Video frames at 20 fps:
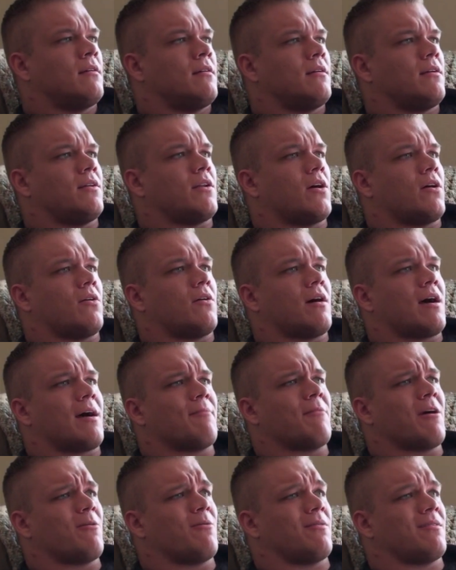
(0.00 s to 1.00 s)

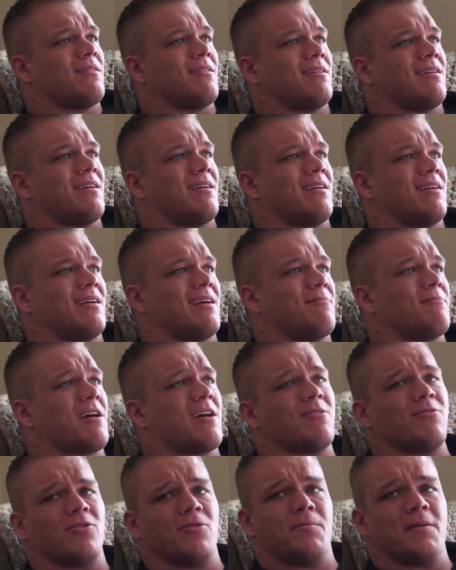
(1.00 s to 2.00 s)
I'm
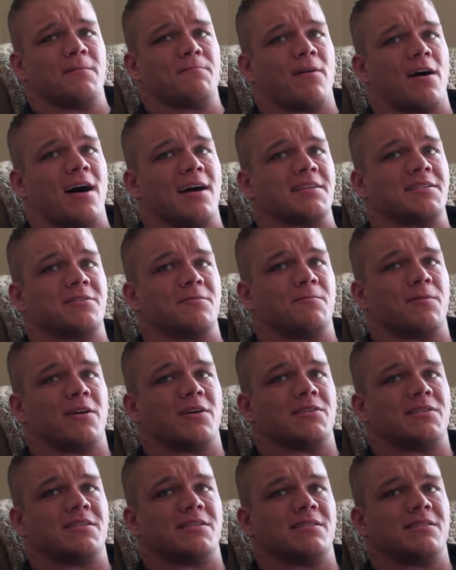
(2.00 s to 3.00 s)
not a real big pasta
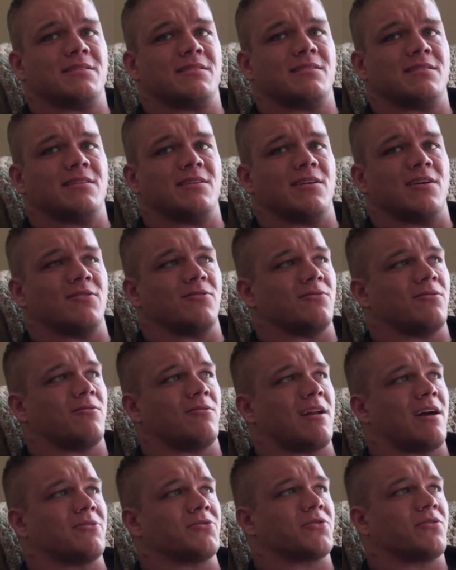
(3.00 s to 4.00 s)
person. When
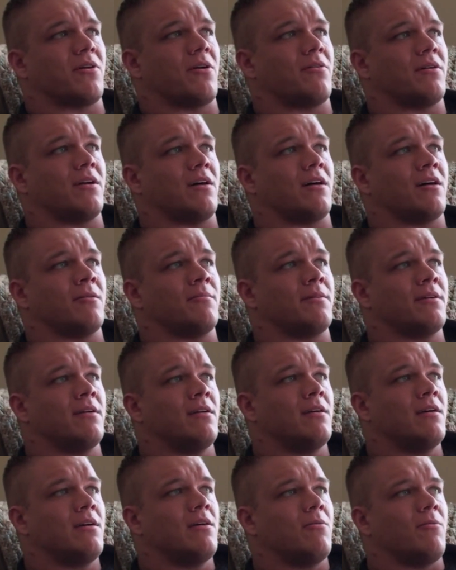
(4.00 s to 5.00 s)
I was growing up,
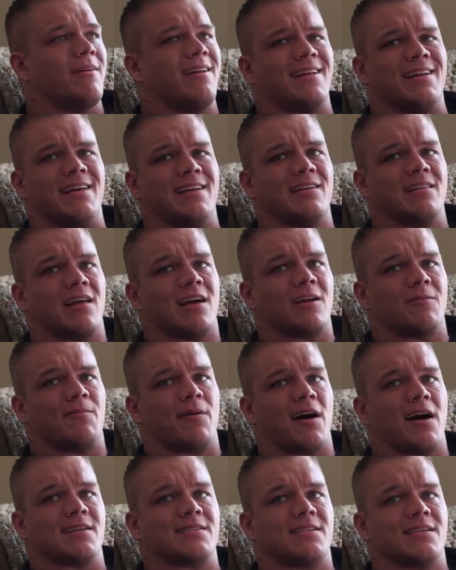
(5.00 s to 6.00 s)
we didn't eat a lot of
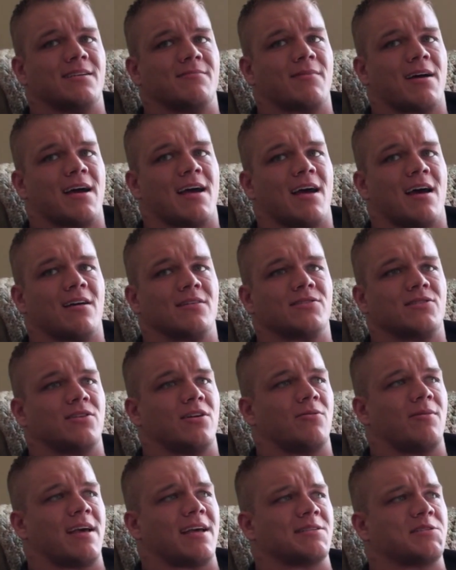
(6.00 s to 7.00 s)
pasta in my house. We
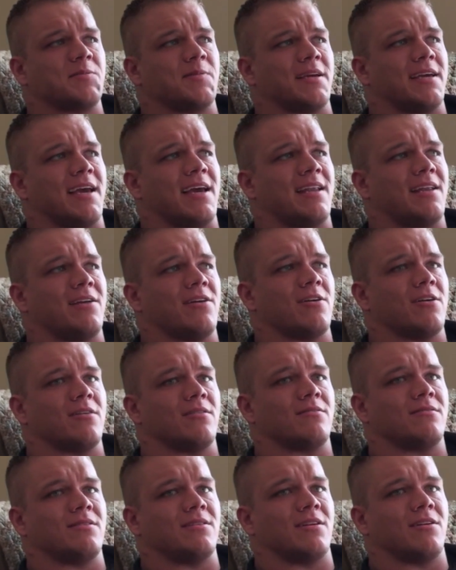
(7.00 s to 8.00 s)
had spaghetti
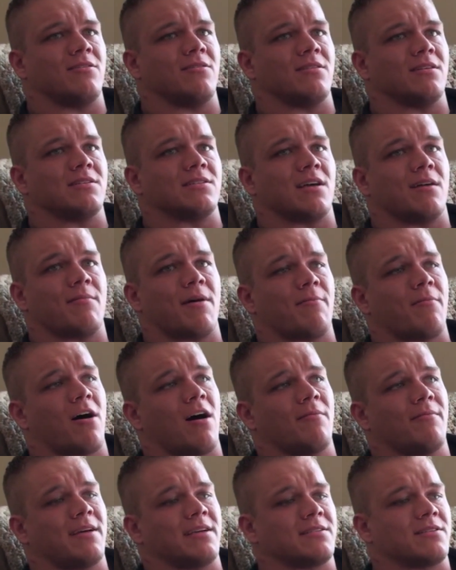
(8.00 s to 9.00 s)
or lasagna. My
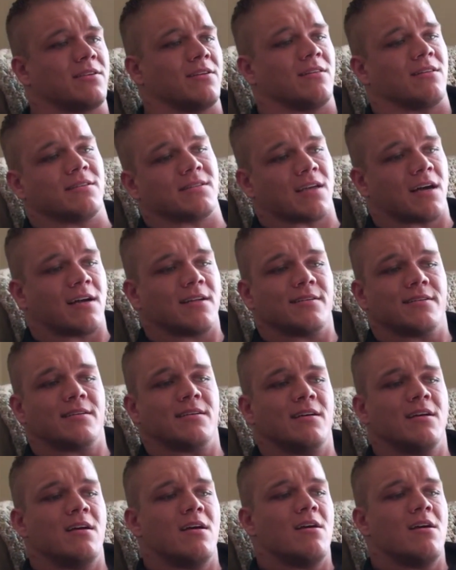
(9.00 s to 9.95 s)
mom makes good lasagna.